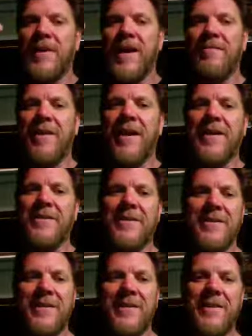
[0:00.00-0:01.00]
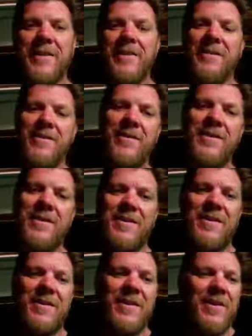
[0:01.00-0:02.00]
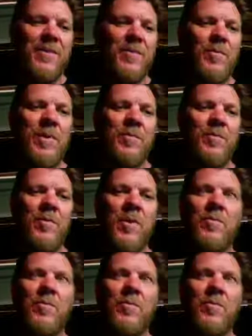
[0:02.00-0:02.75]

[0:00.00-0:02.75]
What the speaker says: have eyes to see what